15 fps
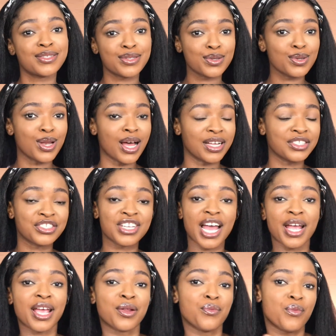to lunch, I
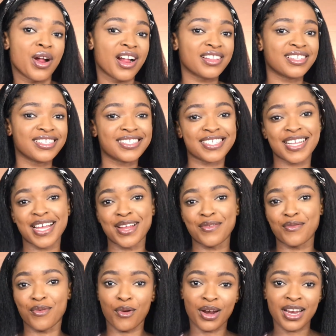can wear this
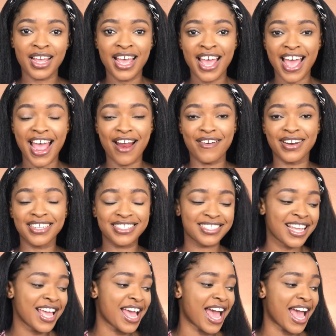and run errands,